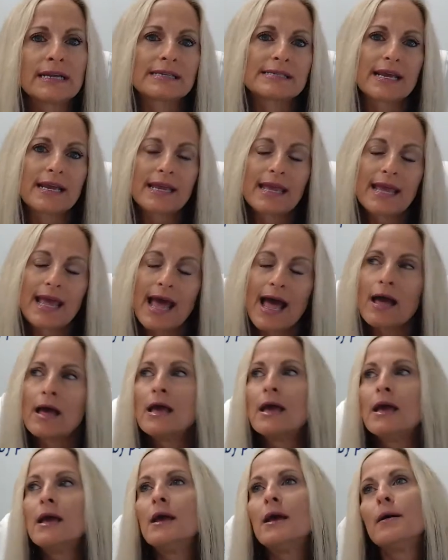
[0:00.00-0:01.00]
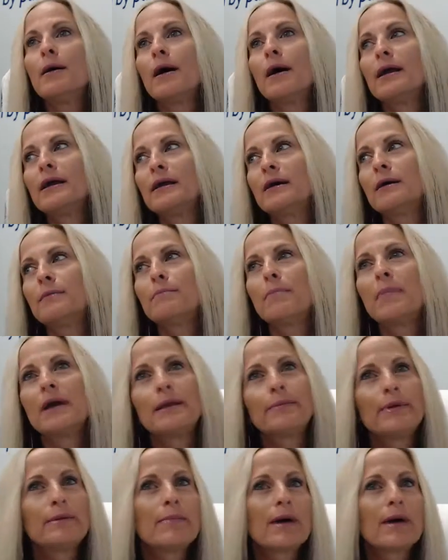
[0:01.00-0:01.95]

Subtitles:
and it's like, yeah, and maybe